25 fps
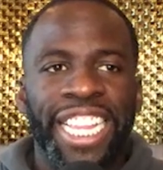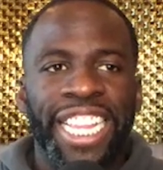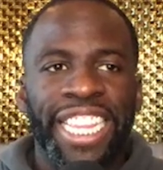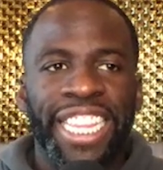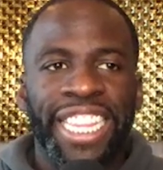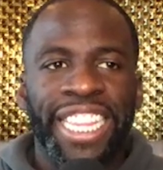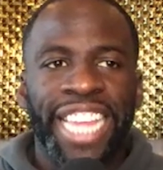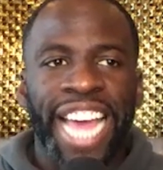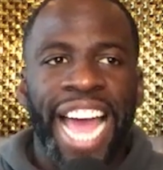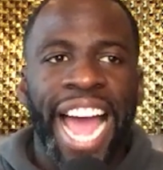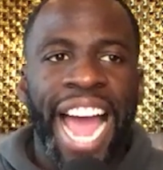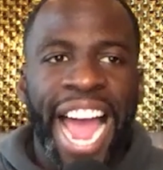
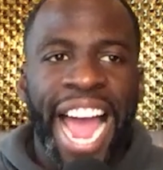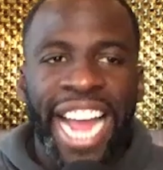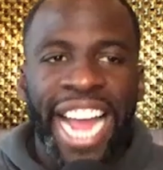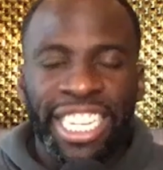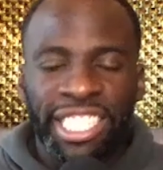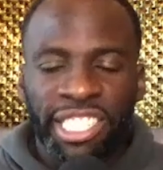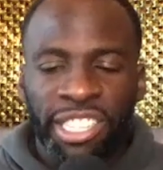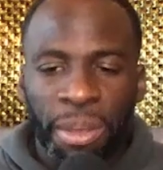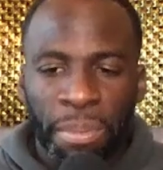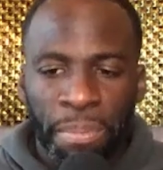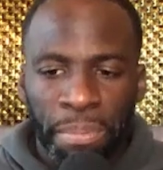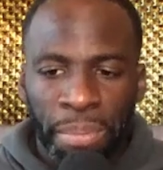
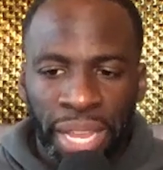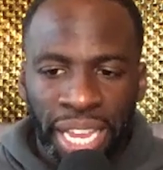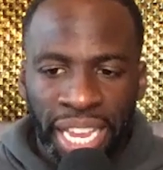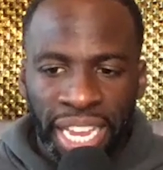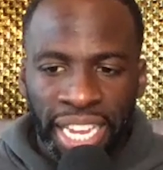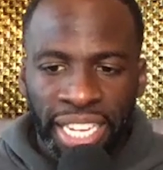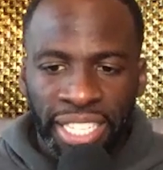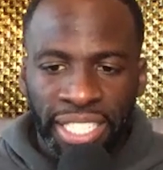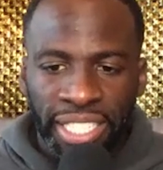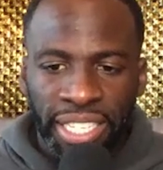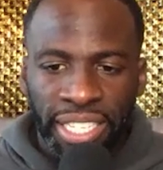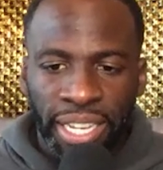that to me
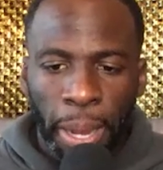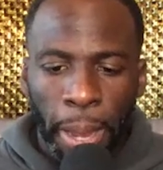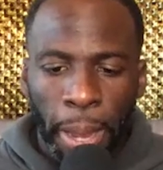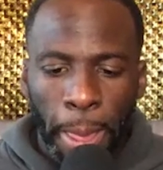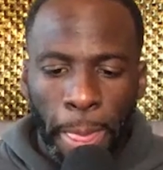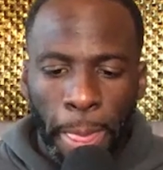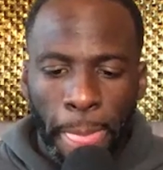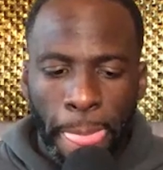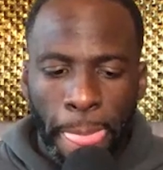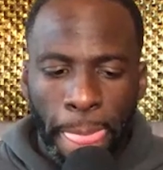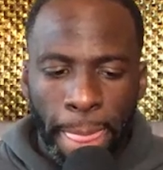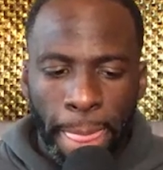is
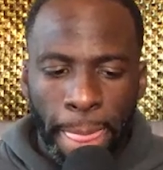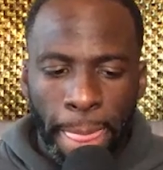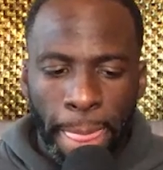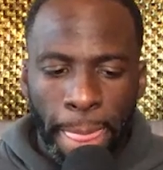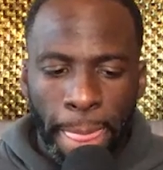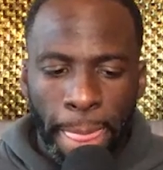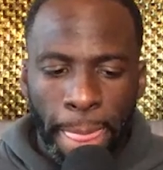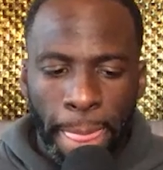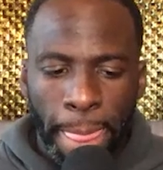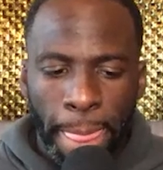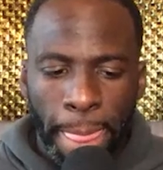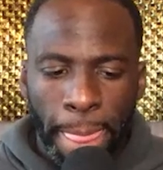
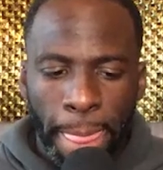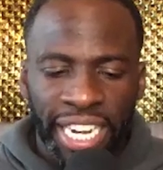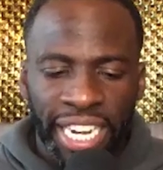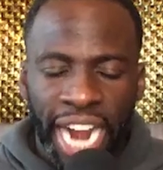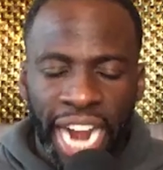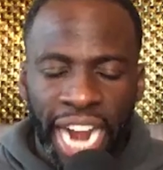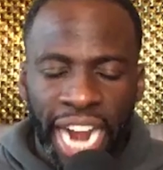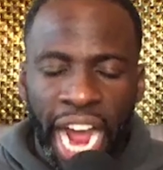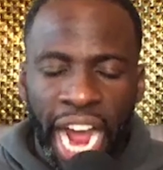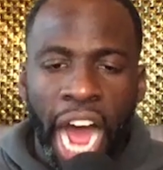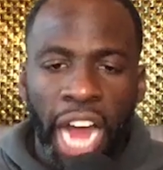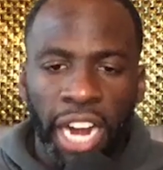an
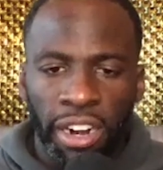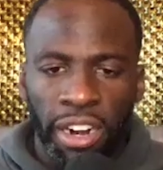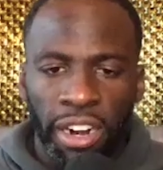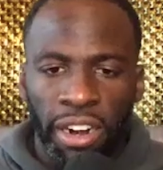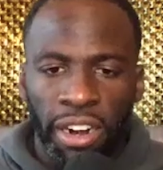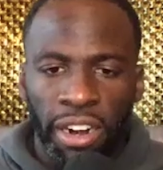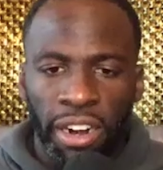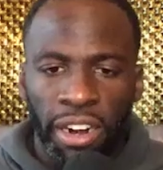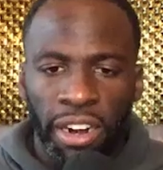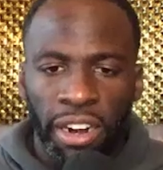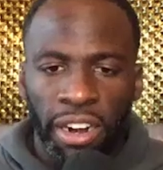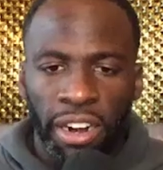honor.
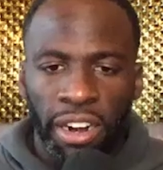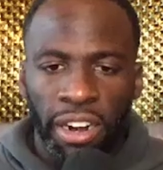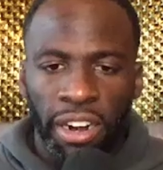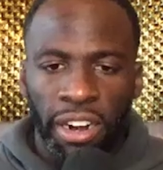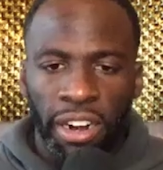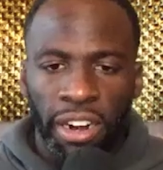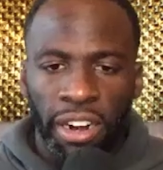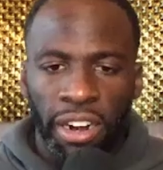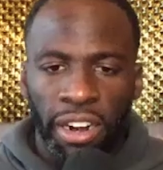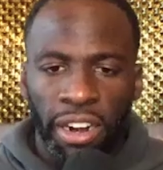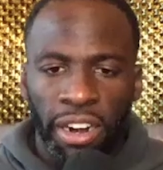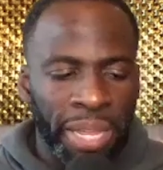That to
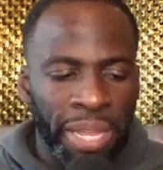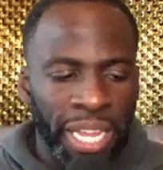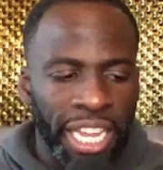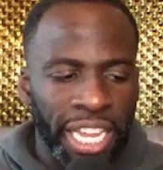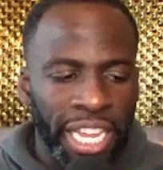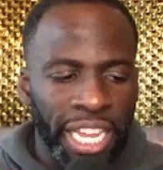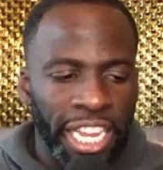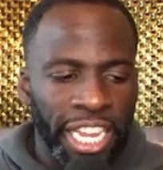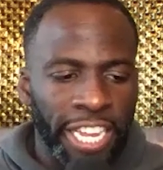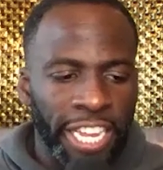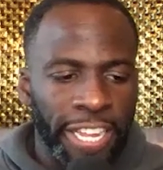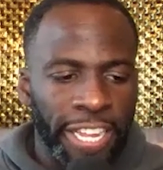me
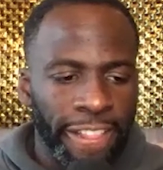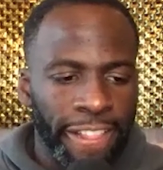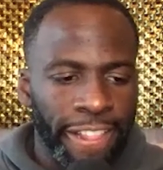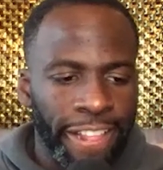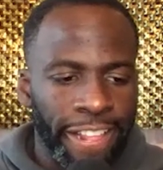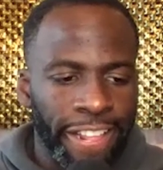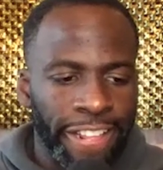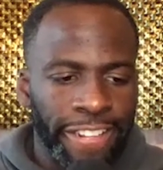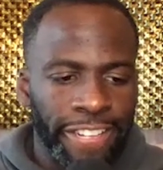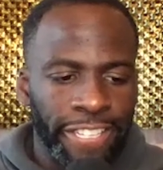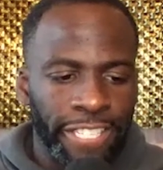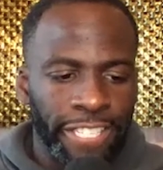
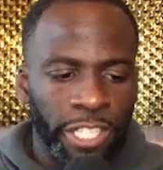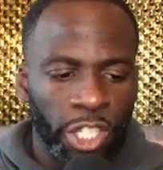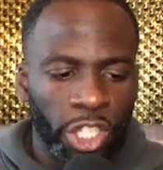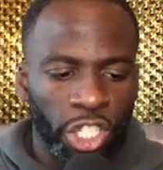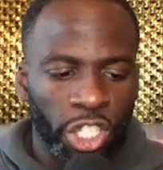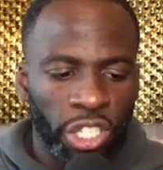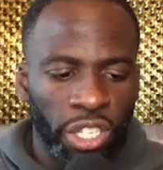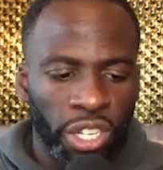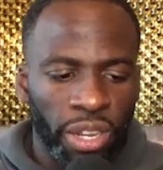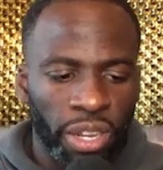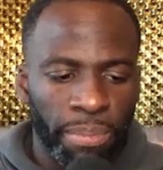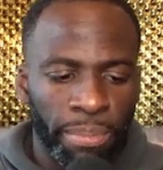
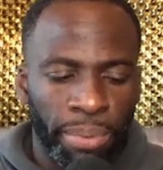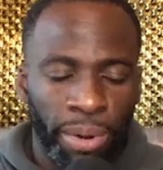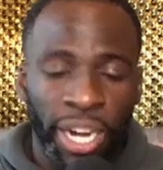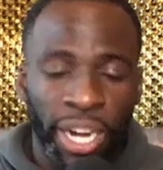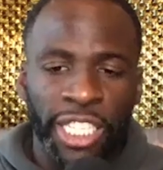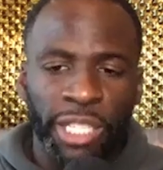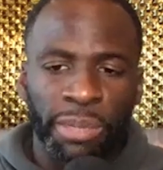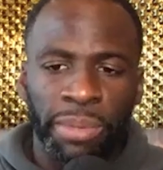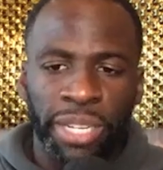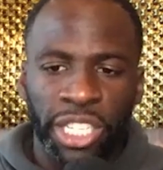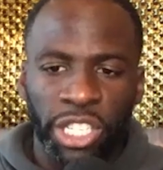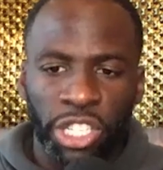brings me
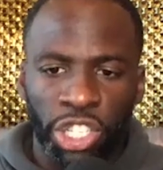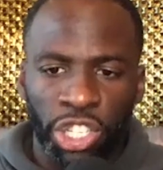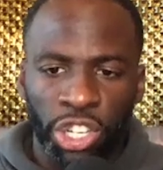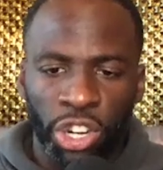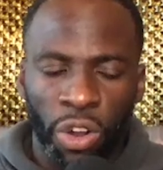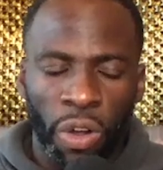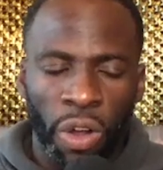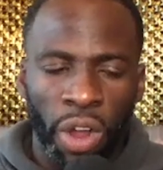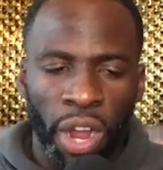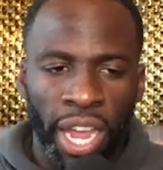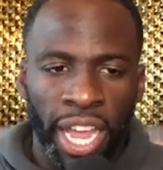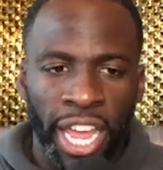joy,
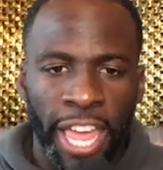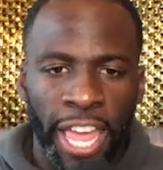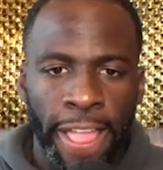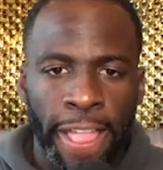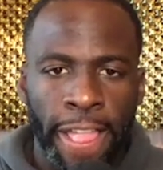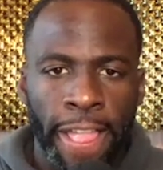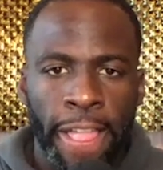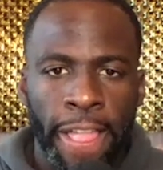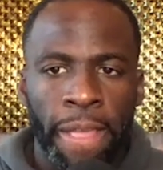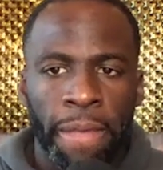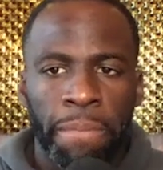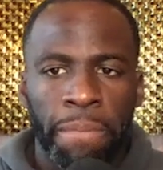
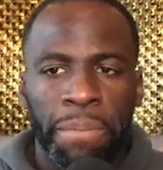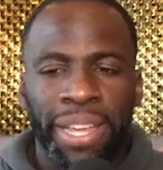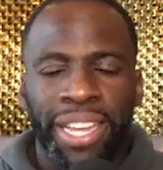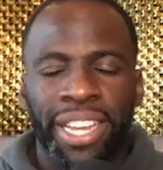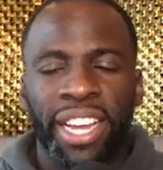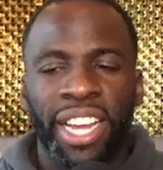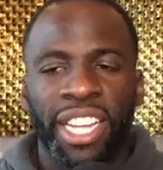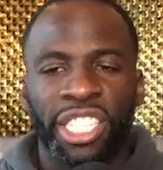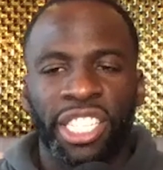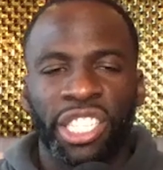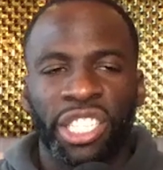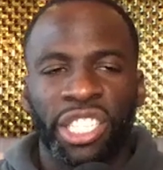
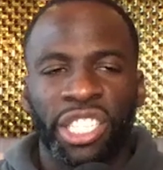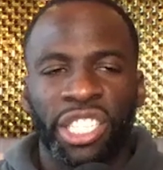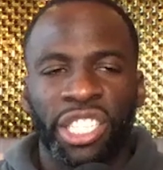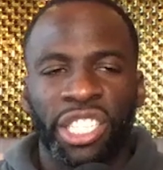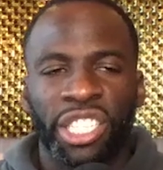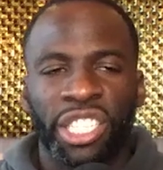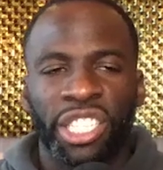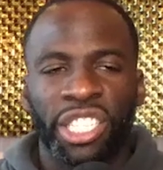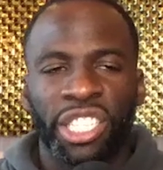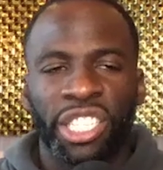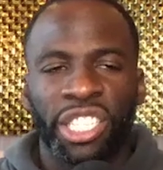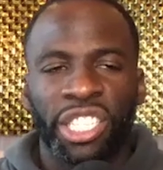because quite
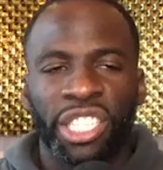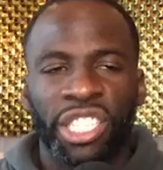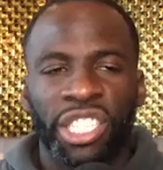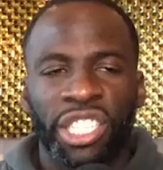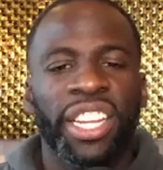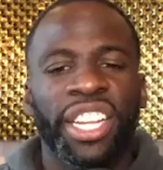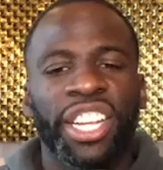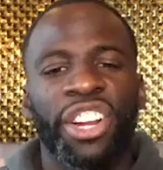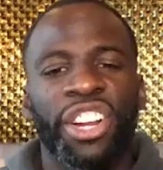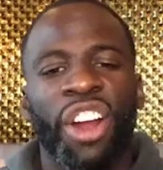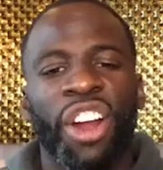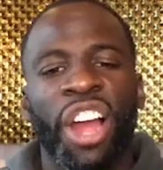frankly,
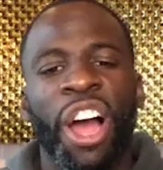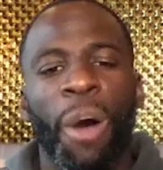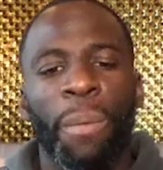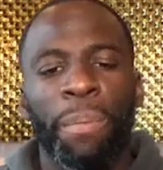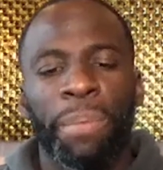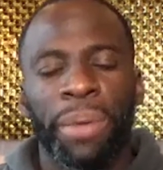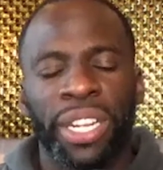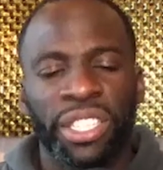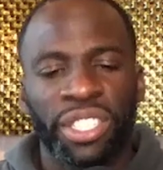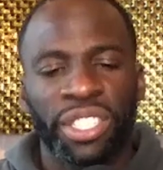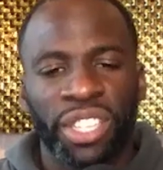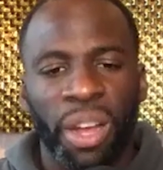you're
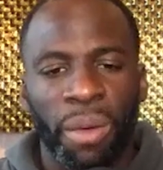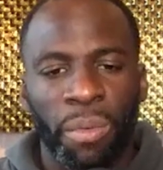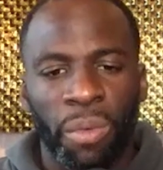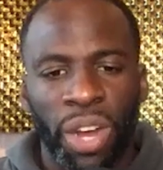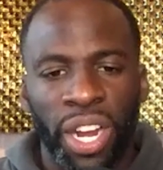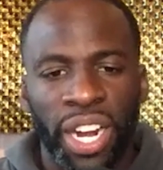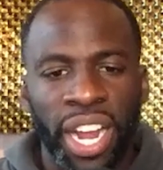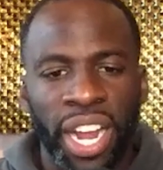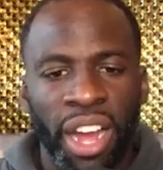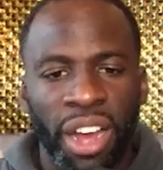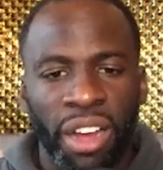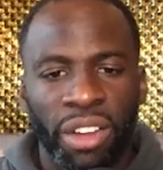helping someone
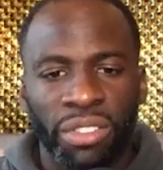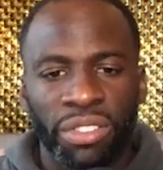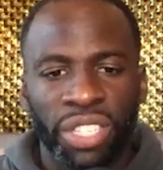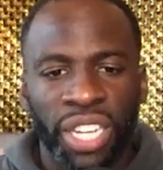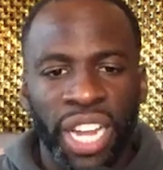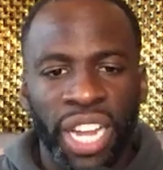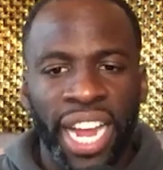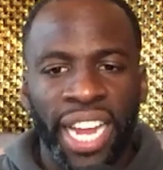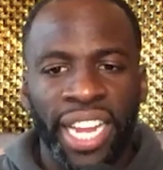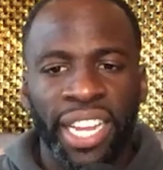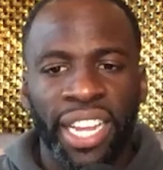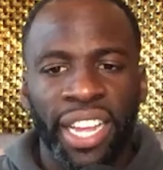else.
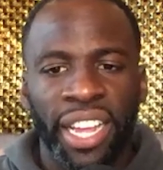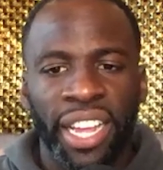Like,